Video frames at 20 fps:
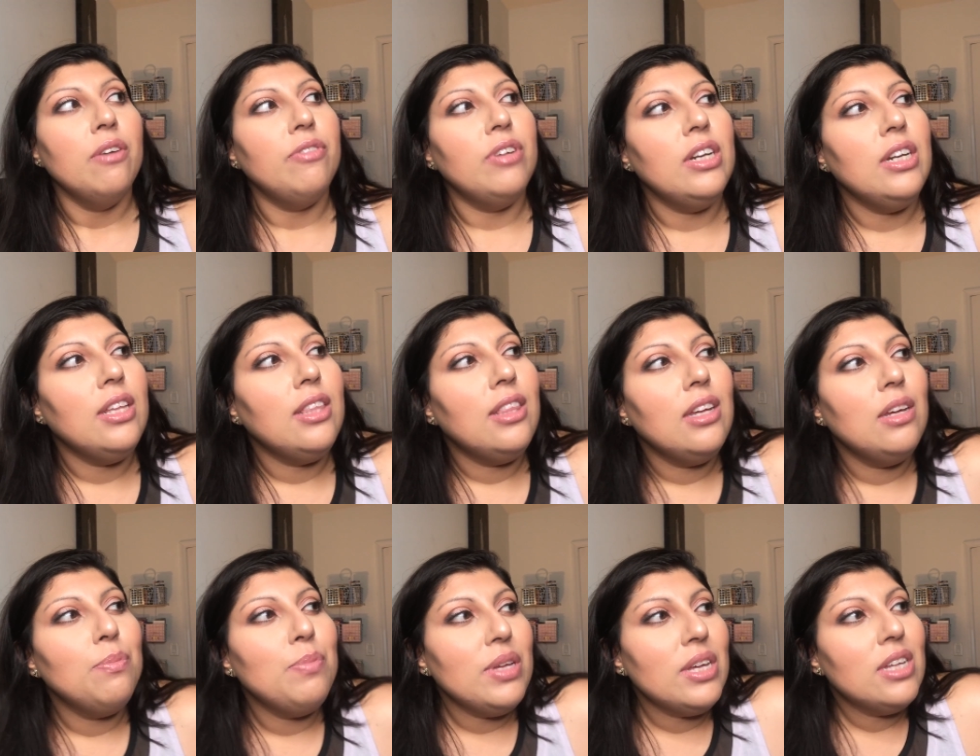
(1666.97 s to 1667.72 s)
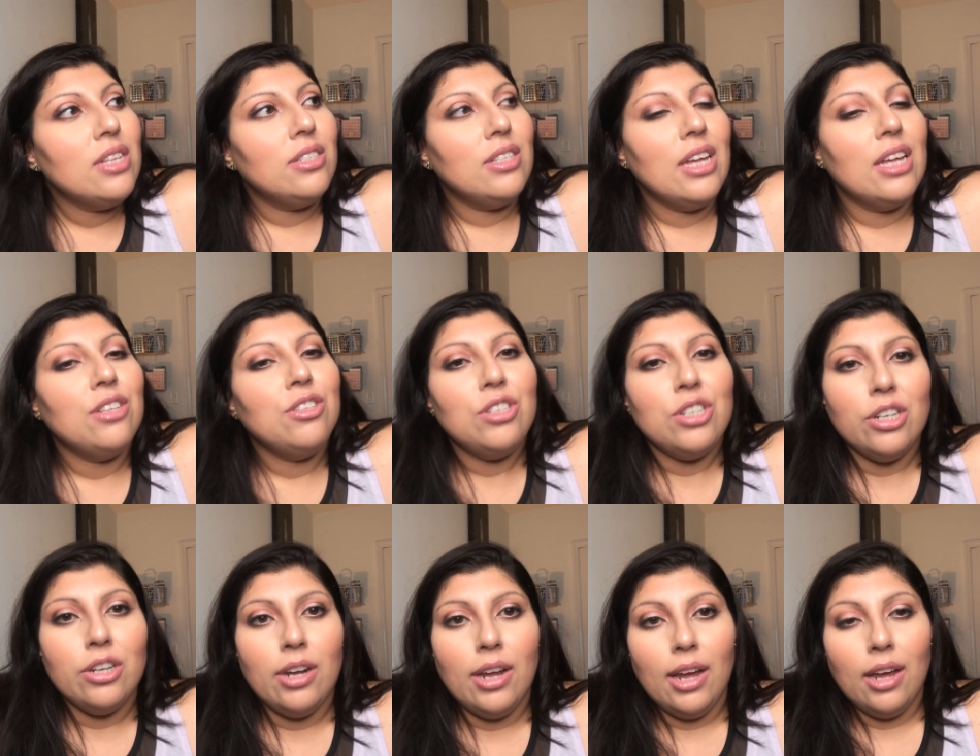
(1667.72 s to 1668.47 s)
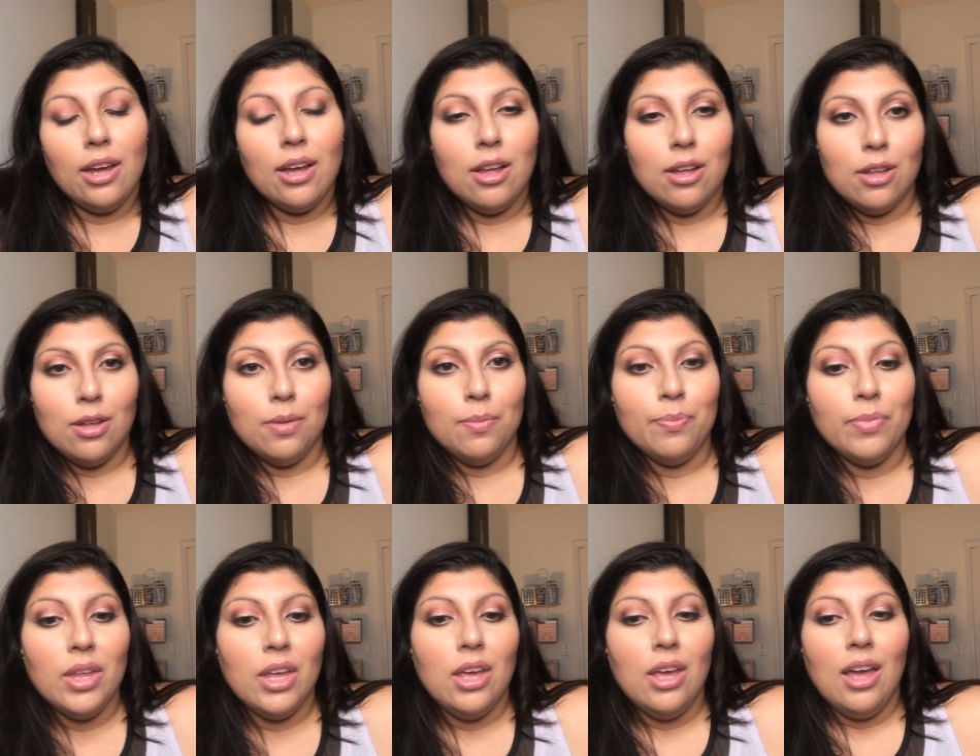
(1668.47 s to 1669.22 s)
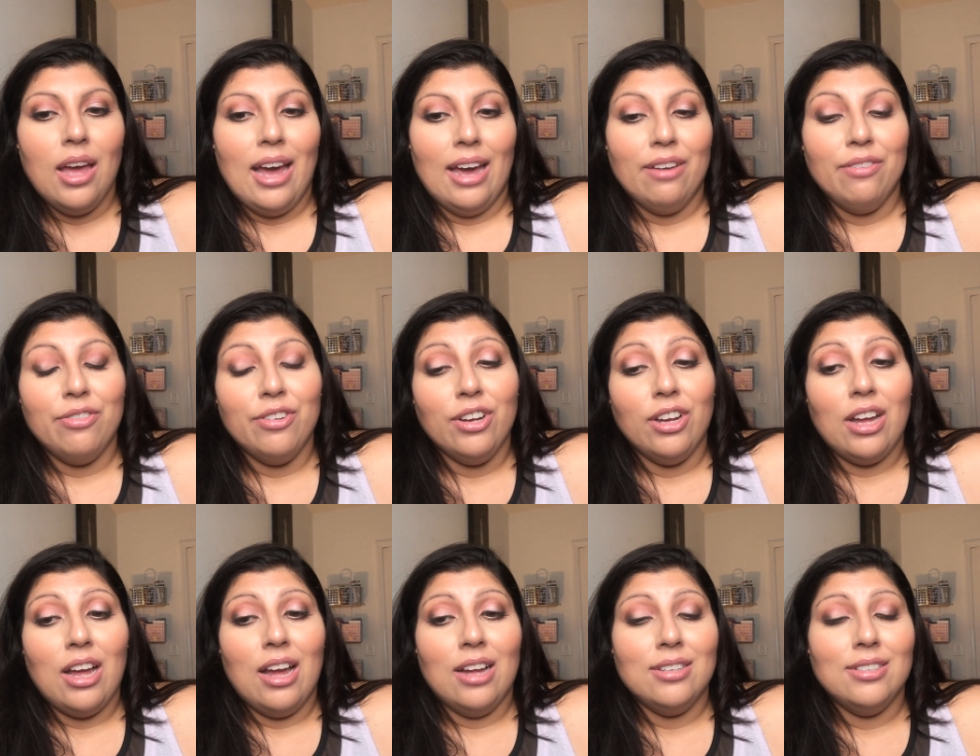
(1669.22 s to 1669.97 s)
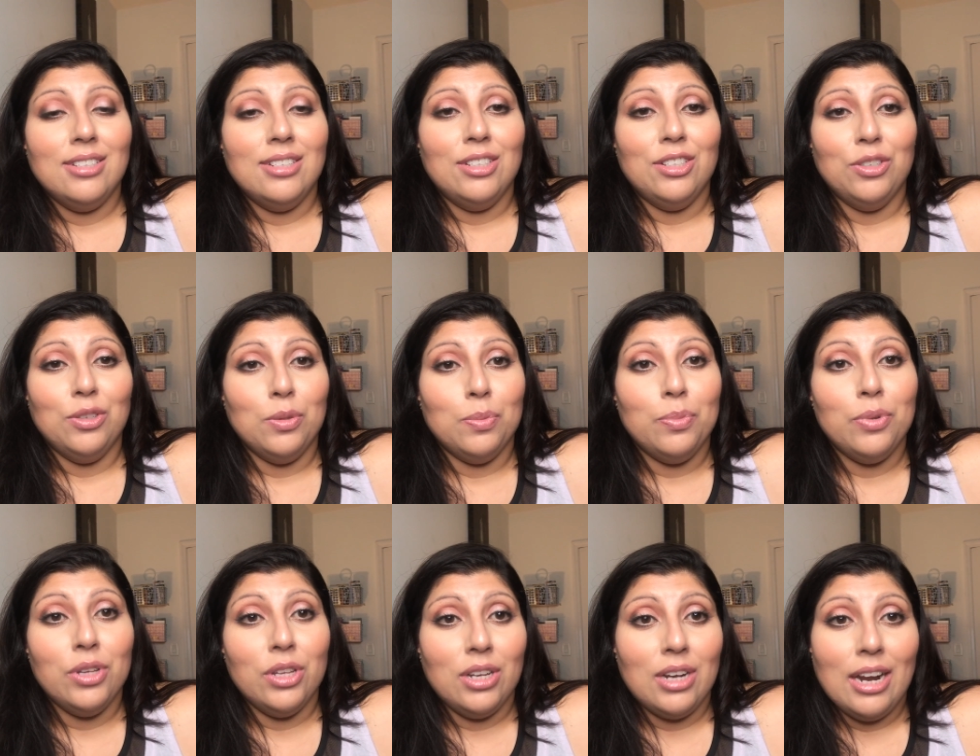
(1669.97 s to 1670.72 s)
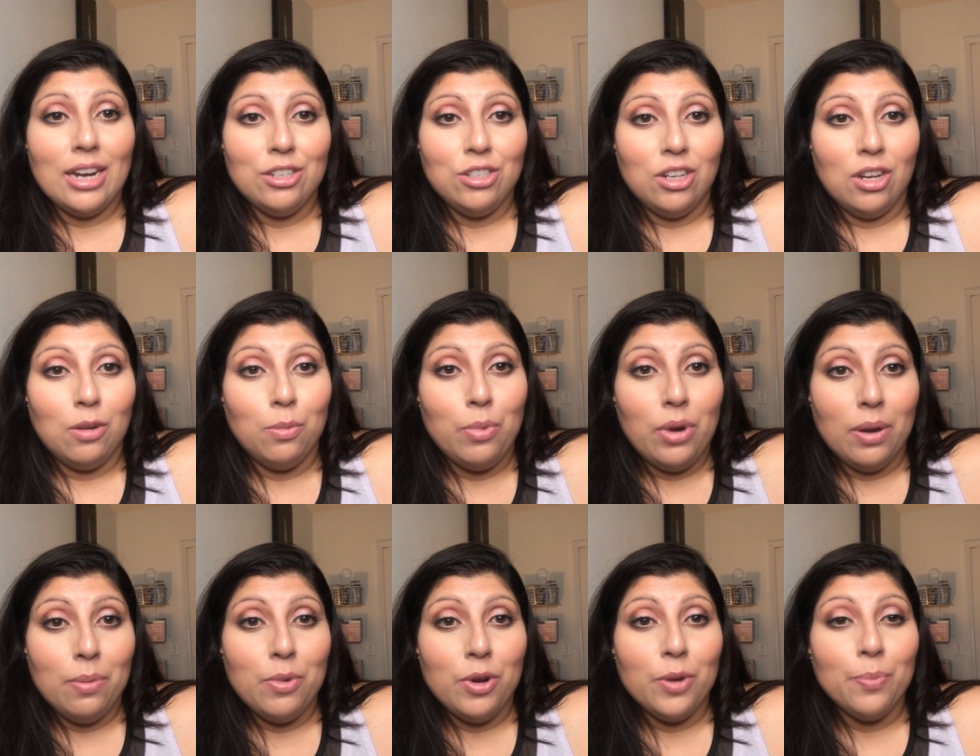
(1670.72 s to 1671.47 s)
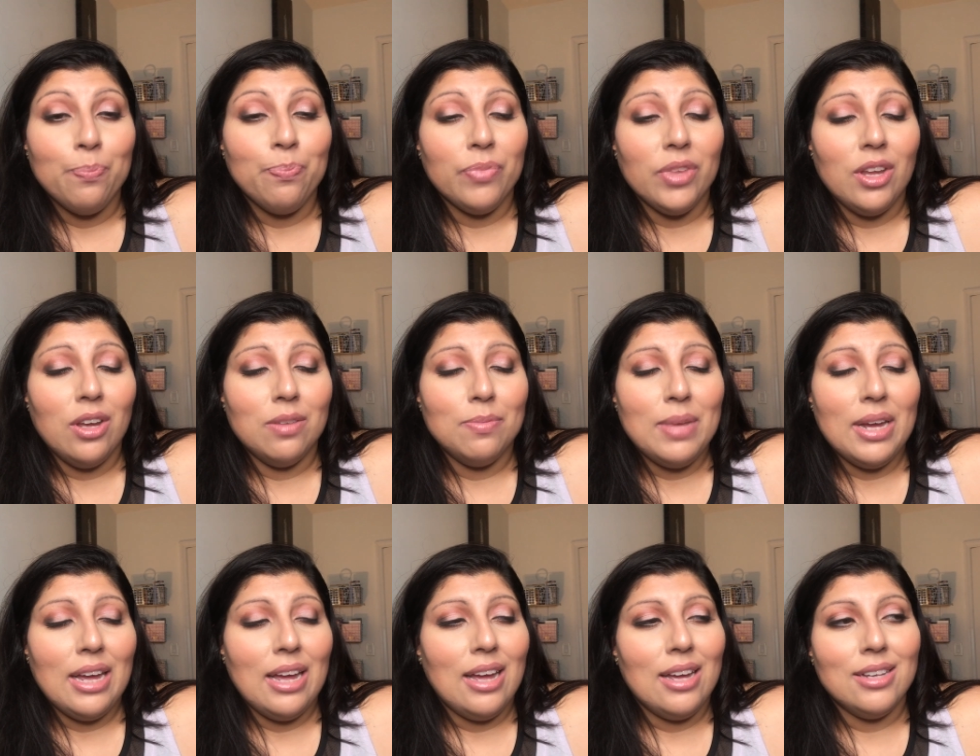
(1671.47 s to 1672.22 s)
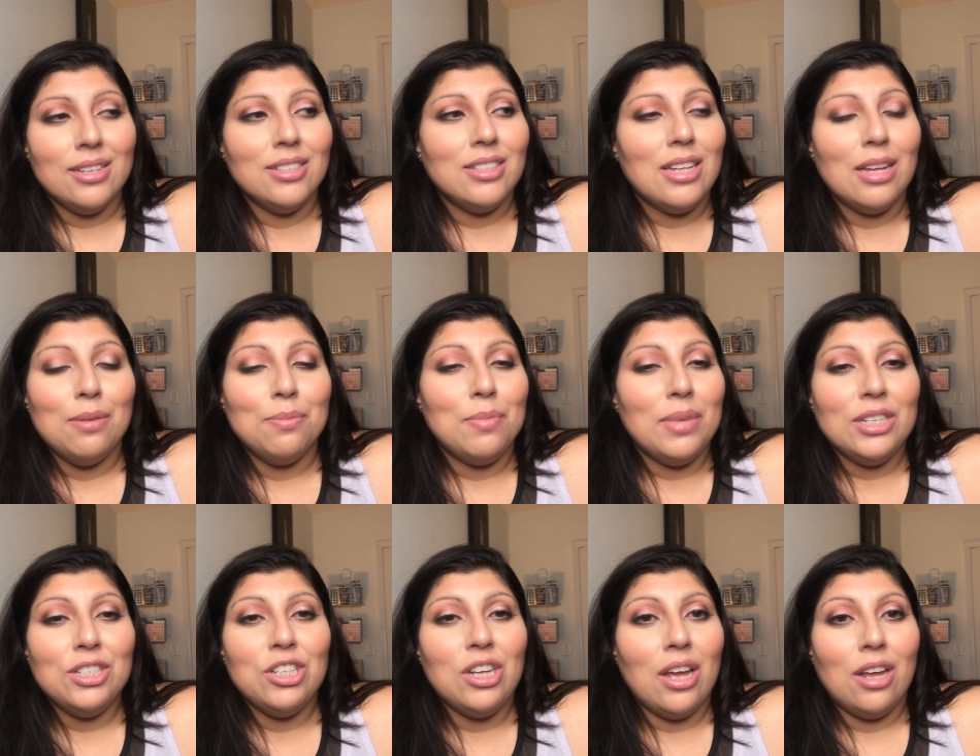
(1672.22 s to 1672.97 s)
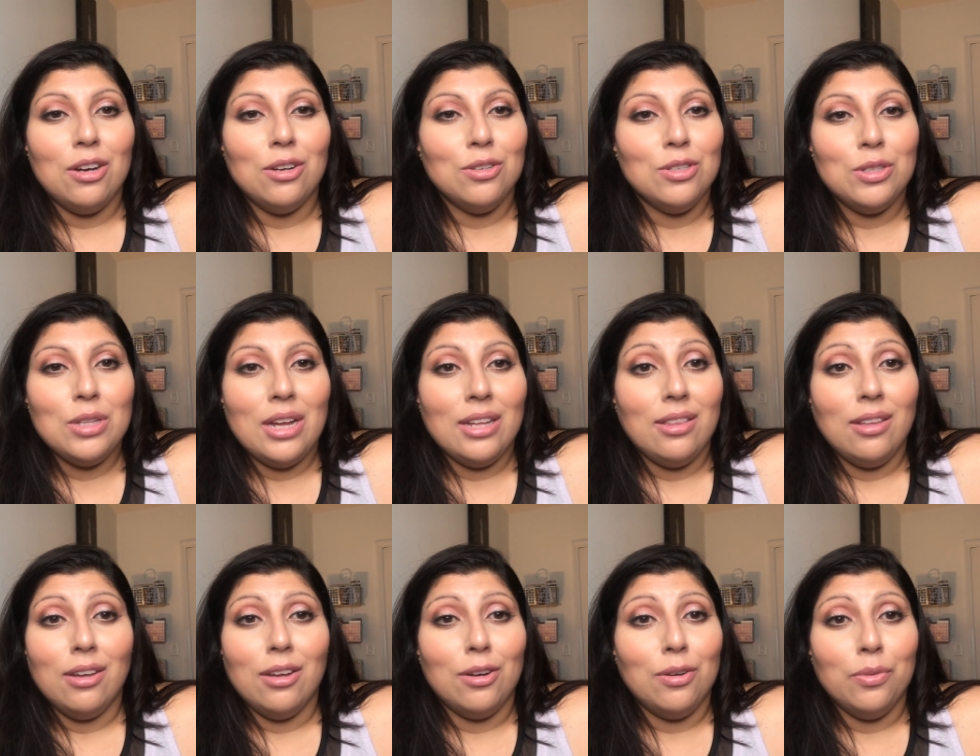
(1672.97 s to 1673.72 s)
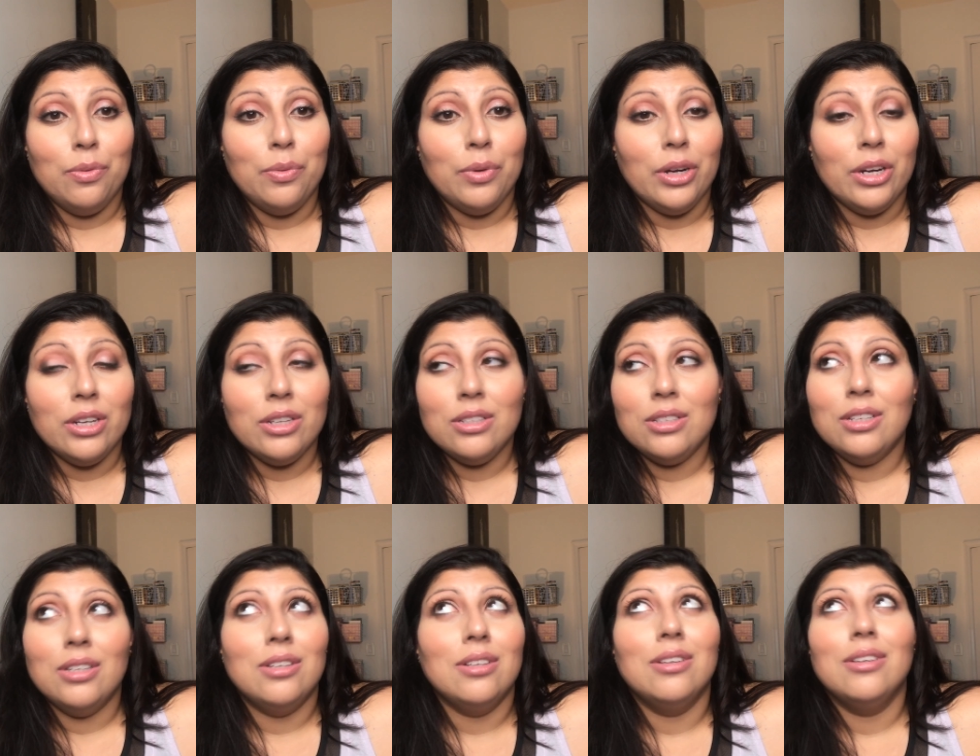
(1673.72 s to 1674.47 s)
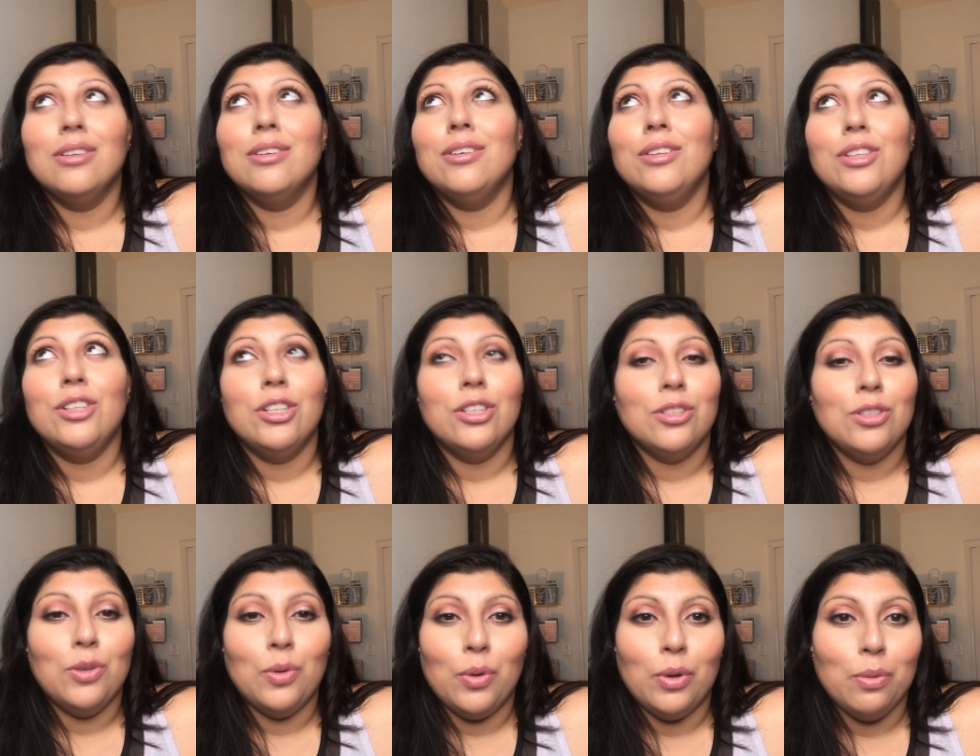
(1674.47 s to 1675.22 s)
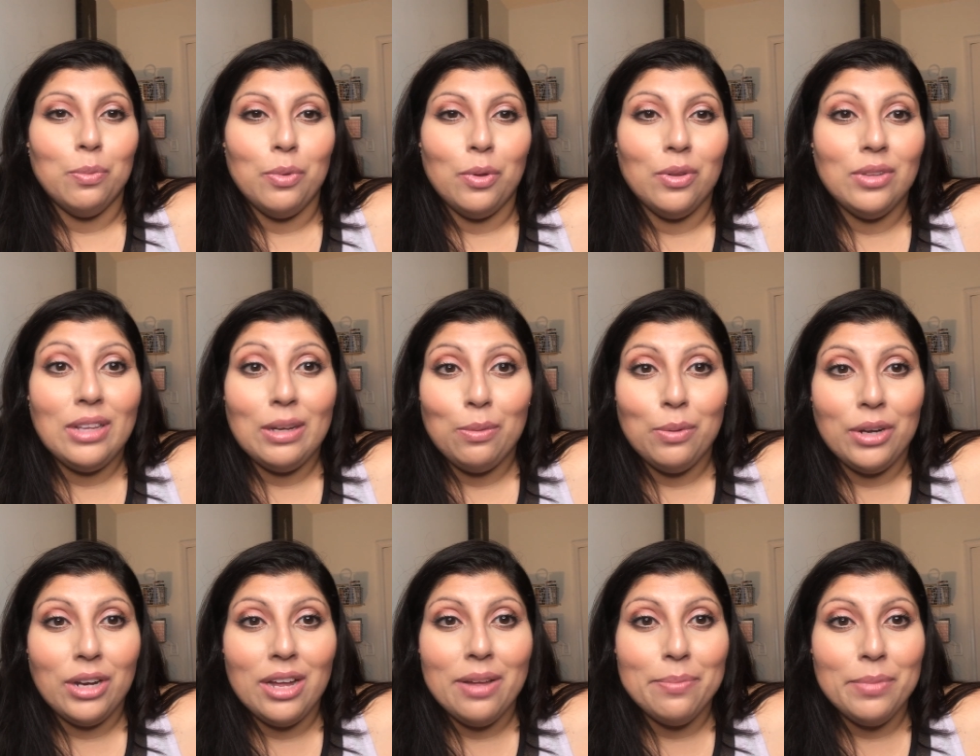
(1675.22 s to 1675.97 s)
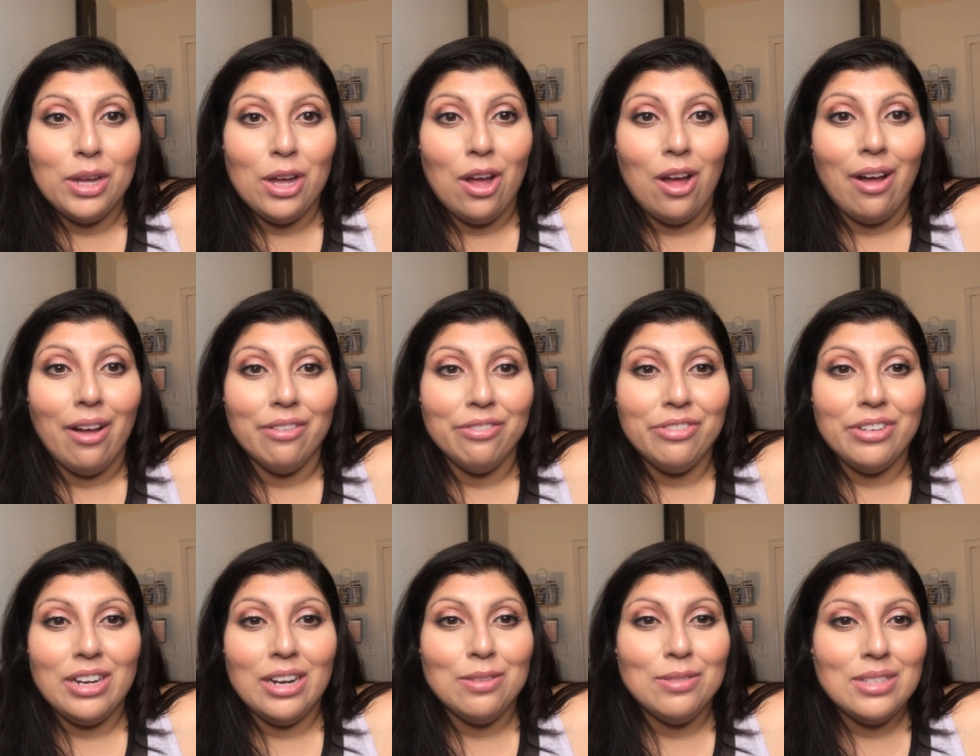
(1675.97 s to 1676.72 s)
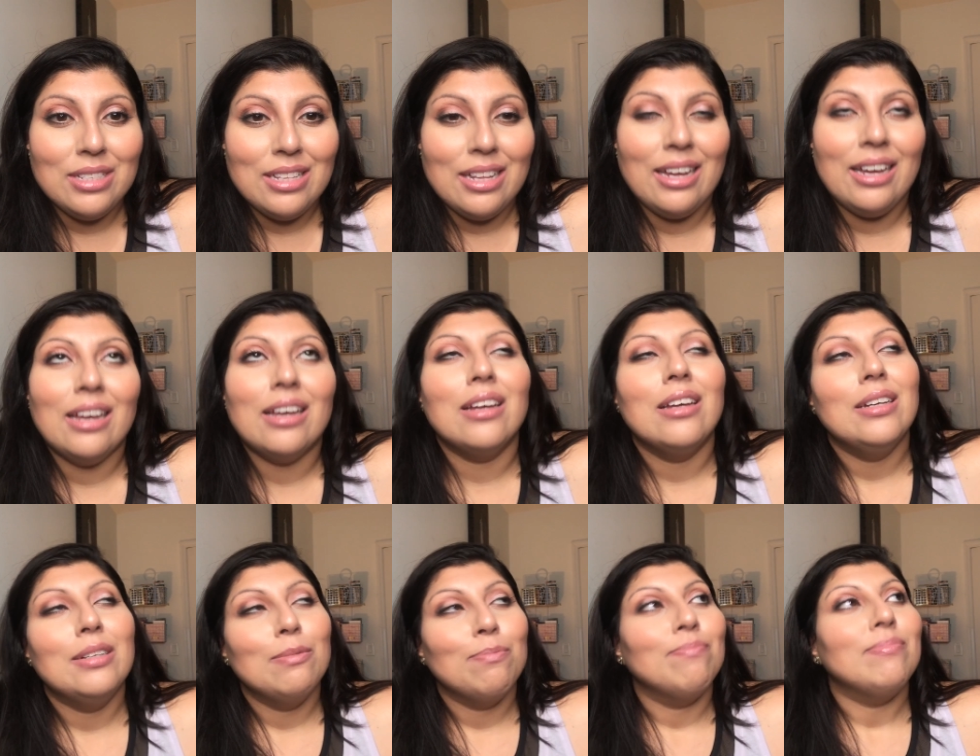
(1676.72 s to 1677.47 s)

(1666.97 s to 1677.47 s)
Funny thing, because yesterday I forgot to put eyeshadow primer on my eyes, and my shadows at the end of work looked horrible. They were coming off, and I was like,